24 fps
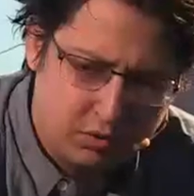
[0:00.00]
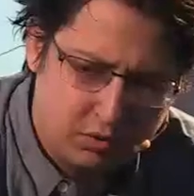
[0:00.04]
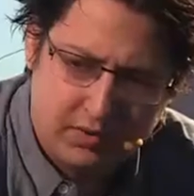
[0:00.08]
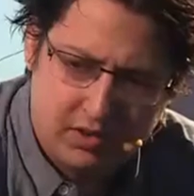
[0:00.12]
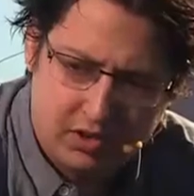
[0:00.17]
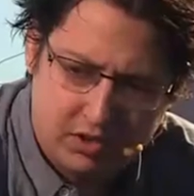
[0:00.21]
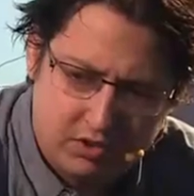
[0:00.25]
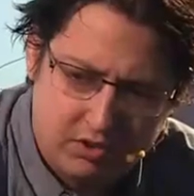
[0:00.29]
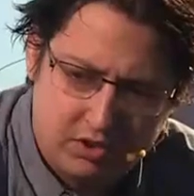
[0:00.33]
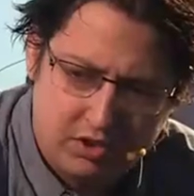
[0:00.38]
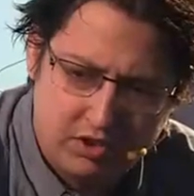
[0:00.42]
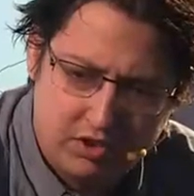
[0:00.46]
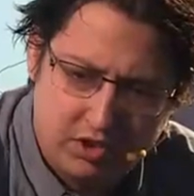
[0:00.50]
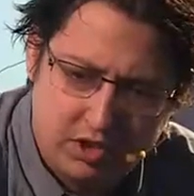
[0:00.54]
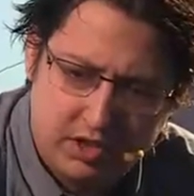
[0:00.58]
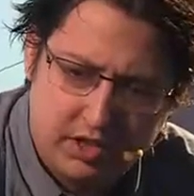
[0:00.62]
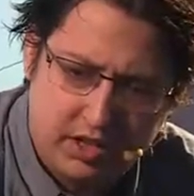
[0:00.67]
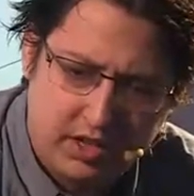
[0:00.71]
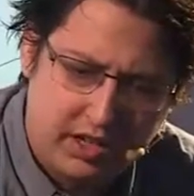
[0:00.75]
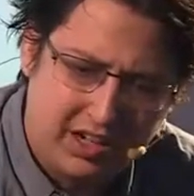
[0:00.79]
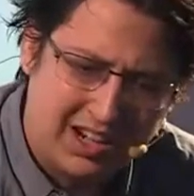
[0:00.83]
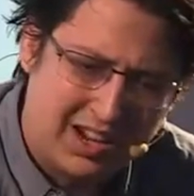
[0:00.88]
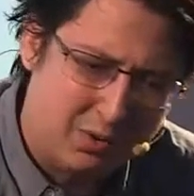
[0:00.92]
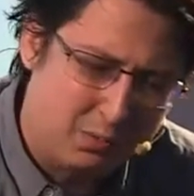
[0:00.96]
feature
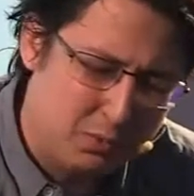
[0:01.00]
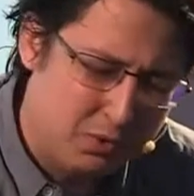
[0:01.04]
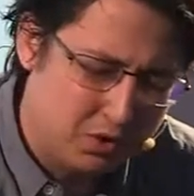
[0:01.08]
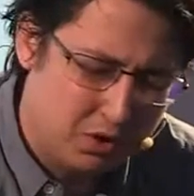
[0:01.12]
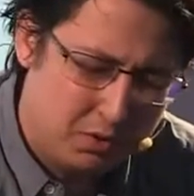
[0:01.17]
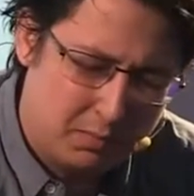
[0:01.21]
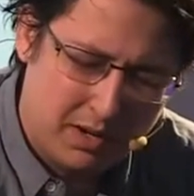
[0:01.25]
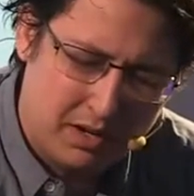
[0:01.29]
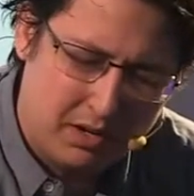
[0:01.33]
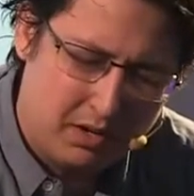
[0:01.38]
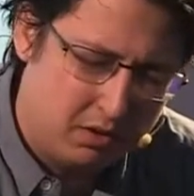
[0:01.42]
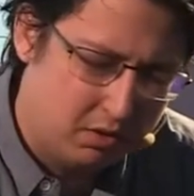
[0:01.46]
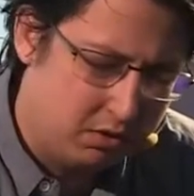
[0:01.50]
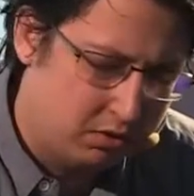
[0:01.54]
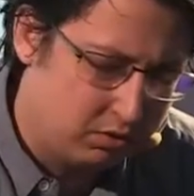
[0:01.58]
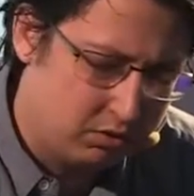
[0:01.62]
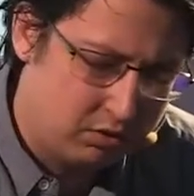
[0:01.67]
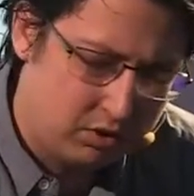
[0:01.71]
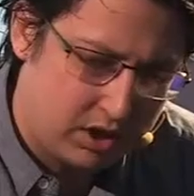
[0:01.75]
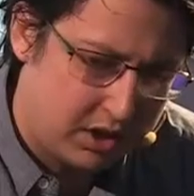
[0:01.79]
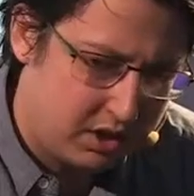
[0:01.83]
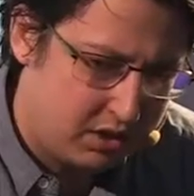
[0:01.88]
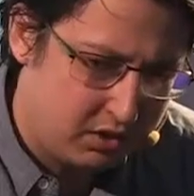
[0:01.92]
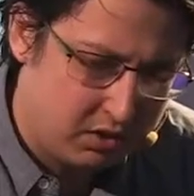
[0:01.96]
engineering. I will normally not
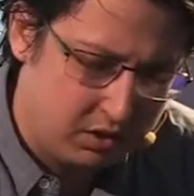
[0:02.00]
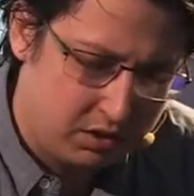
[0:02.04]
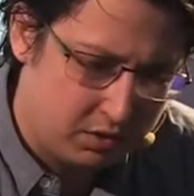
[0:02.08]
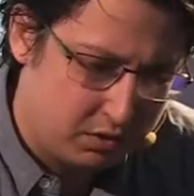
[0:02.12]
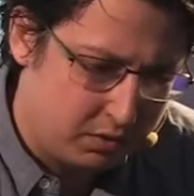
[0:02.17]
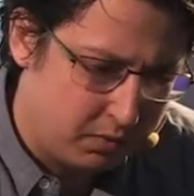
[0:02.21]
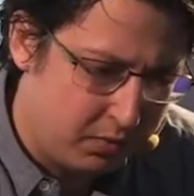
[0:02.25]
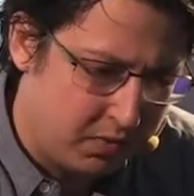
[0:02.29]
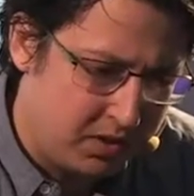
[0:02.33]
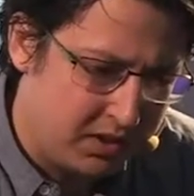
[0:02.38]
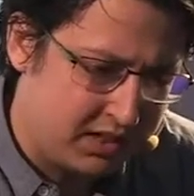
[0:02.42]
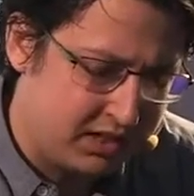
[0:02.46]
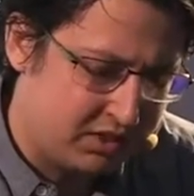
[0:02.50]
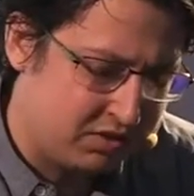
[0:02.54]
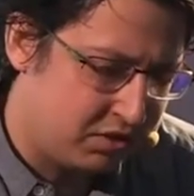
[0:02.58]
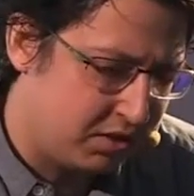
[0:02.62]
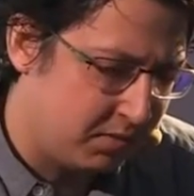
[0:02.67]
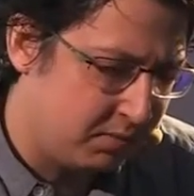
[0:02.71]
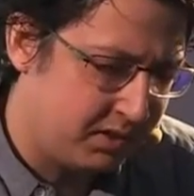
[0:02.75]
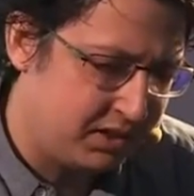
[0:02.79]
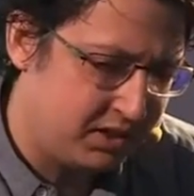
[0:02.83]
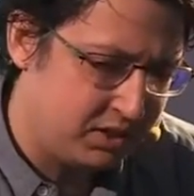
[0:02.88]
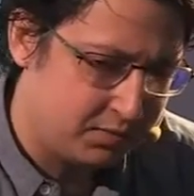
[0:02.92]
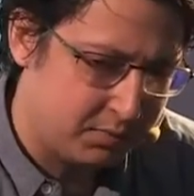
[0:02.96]
try to do
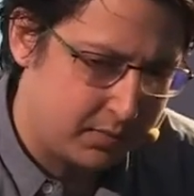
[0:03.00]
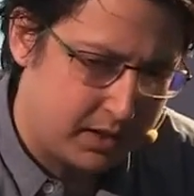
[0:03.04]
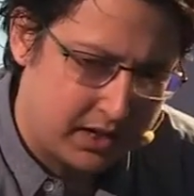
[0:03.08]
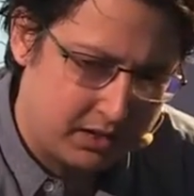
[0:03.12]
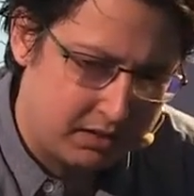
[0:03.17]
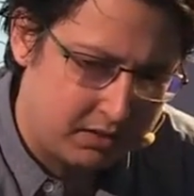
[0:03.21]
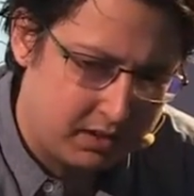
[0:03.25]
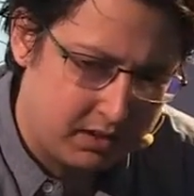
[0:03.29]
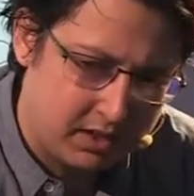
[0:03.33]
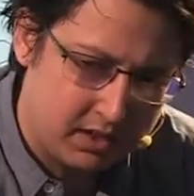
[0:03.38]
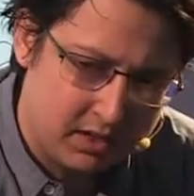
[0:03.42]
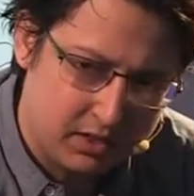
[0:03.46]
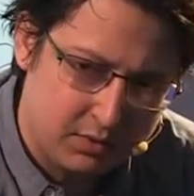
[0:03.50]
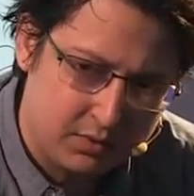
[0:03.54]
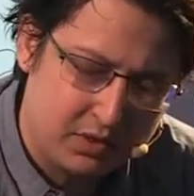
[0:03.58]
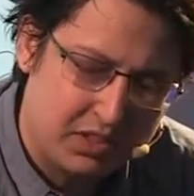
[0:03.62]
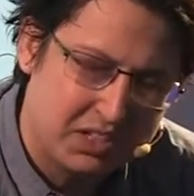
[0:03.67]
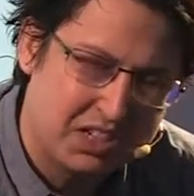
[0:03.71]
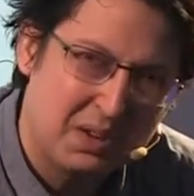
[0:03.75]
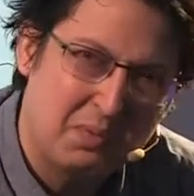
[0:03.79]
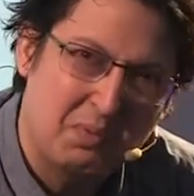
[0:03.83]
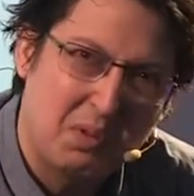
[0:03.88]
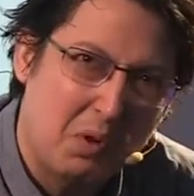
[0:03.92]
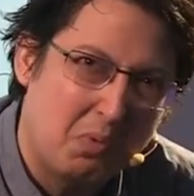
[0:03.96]
extremely smart things. For
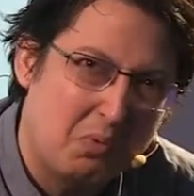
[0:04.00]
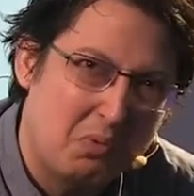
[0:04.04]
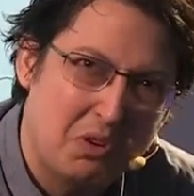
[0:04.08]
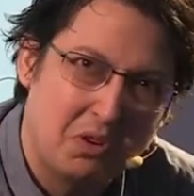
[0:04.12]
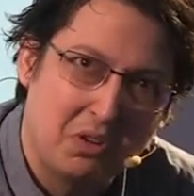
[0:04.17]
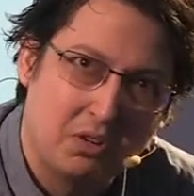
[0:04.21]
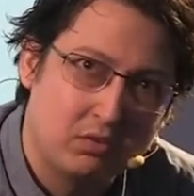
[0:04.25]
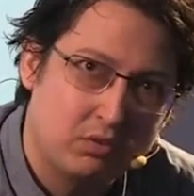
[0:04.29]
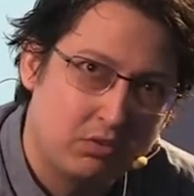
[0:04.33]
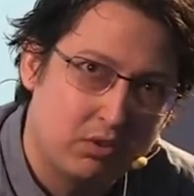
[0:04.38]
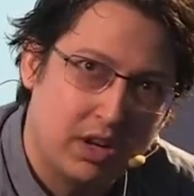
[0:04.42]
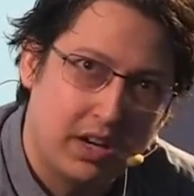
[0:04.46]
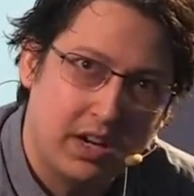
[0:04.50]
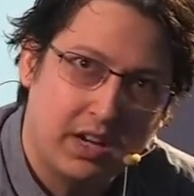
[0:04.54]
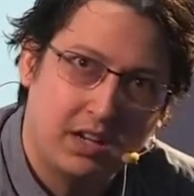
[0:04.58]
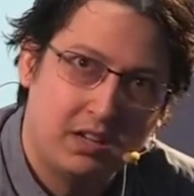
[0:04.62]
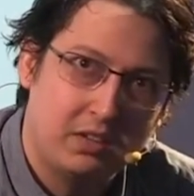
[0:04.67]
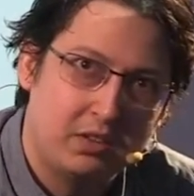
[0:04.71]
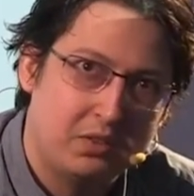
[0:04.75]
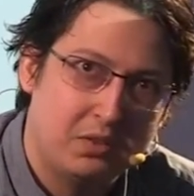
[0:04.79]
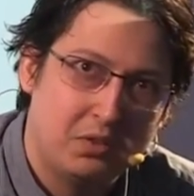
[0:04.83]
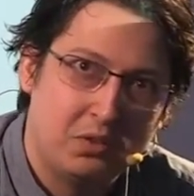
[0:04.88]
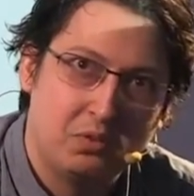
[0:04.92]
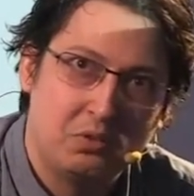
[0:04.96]
example, I will not try
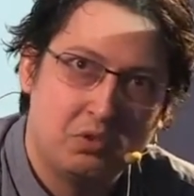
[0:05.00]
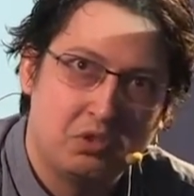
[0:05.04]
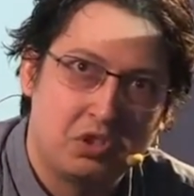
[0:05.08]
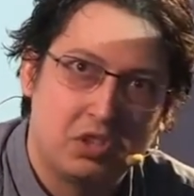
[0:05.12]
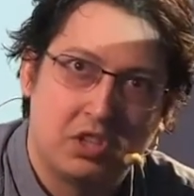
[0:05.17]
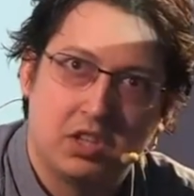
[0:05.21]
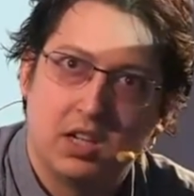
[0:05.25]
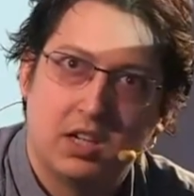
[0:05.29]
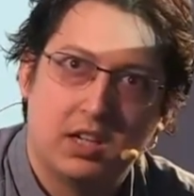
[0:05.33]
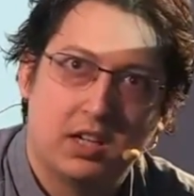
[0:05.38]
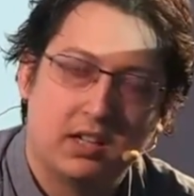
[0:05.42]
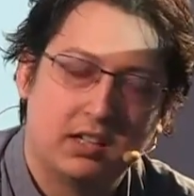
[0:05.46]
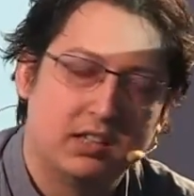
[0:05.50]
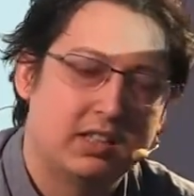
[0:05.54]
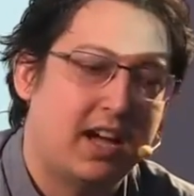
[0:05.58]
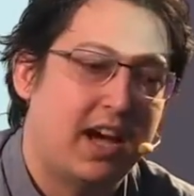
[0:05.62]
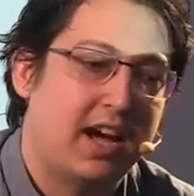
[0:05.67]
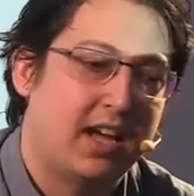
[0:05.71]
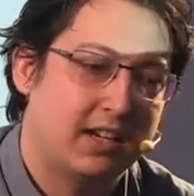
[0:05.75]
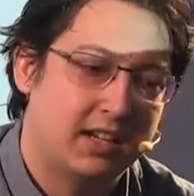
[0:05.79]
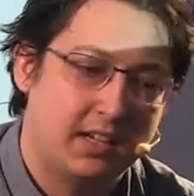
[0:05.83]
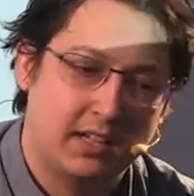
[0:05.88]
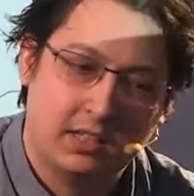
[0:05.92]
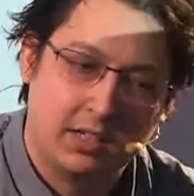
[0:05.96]
to use
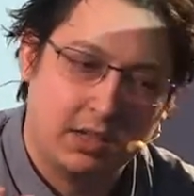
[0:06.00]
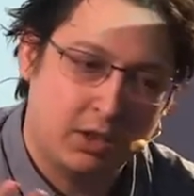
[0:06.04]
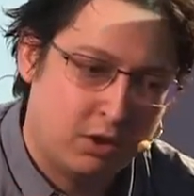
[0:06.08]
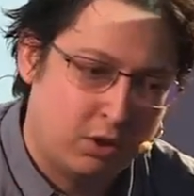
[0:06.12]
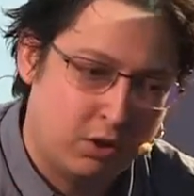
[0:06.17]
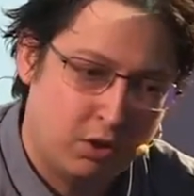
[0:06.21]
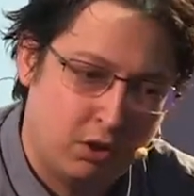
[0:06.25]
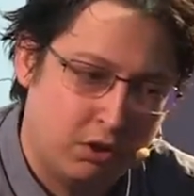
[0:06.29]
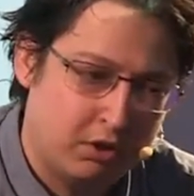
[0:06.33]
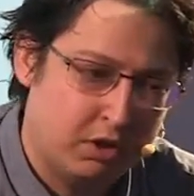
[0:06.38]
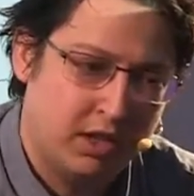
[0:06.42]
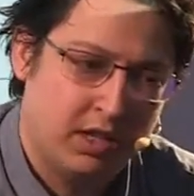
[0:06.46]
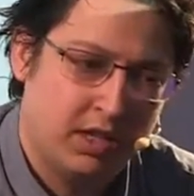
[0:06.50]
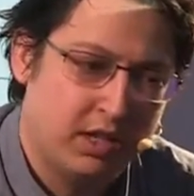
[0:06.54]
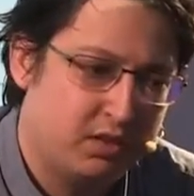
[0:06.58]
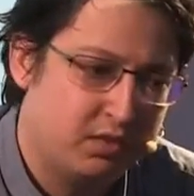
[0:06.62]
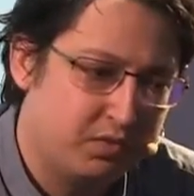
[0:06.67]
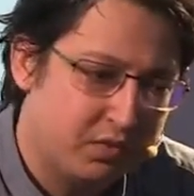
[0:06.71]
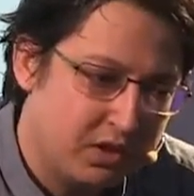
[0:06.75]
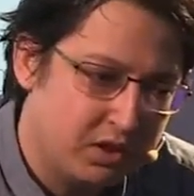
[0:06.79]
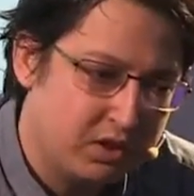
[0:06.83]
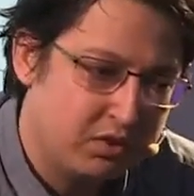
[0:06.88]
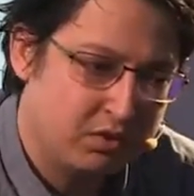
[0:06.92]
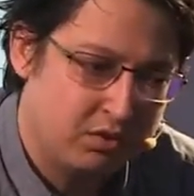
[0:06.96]
targeted coding as
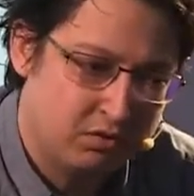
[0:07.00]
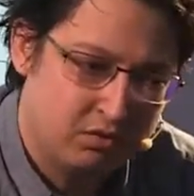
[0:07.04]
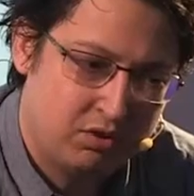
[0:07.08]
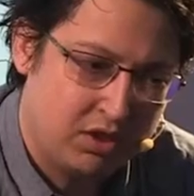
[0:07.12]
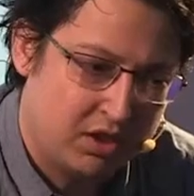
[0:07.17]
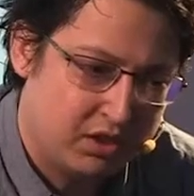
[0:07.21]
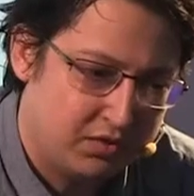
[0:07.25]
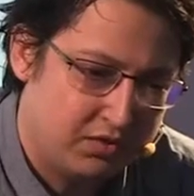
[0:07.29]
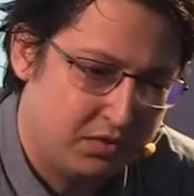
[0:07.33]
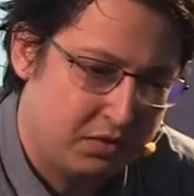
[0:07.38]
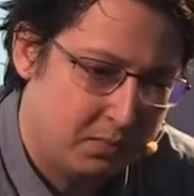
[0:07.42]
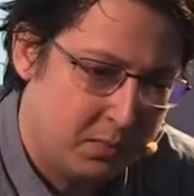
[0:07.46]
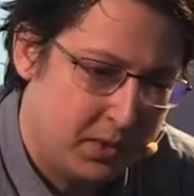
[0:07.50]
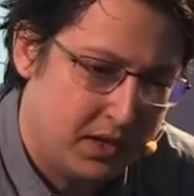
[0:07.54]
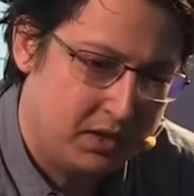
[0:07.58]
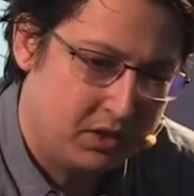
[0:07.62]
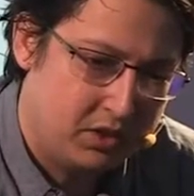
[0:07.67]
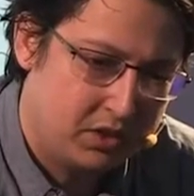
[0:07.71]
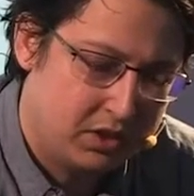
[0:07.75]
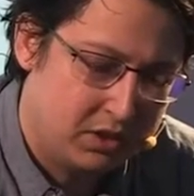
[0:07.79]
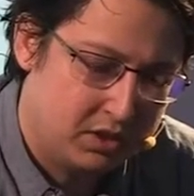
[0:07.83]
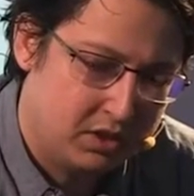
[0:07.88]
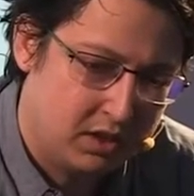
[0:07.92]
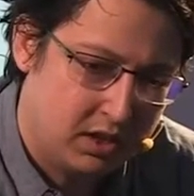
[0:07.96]
feature
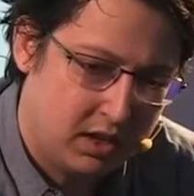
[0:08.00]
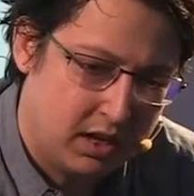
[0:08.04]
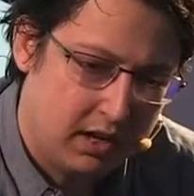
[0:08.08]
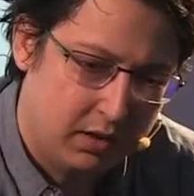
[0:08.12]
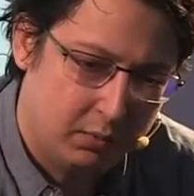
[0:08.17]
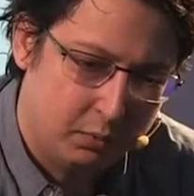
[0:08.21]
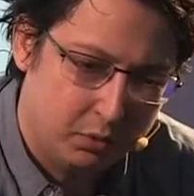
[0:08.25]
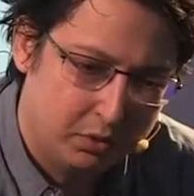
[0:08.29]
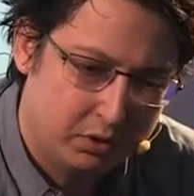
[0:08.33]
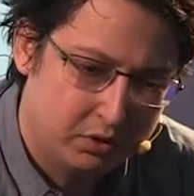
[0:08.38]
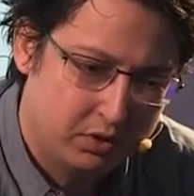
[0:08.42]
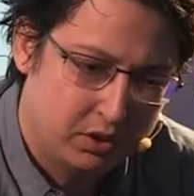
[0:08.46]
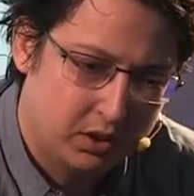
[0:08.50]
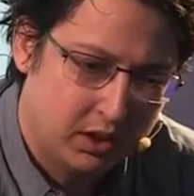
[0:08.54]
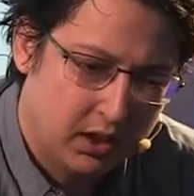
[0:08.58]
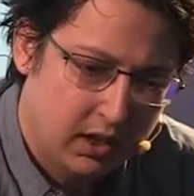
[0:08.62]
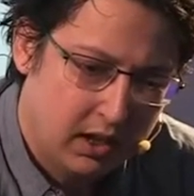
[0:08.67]
transformation. I would.